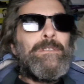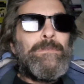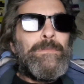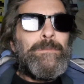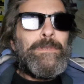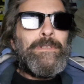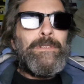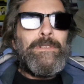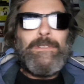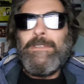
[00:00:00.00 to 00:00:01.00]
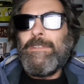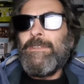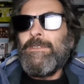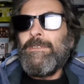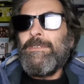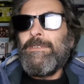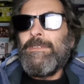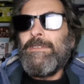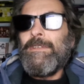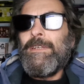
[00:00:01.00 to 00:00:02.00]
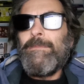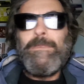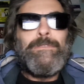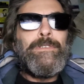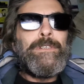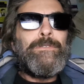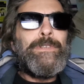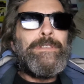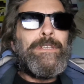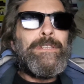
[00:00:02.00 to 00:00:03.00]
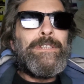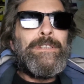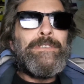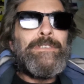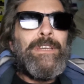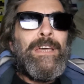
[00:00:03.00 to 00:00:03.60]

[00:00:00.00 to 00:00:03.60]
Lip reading: Maybe, I'm the fucking retard in this.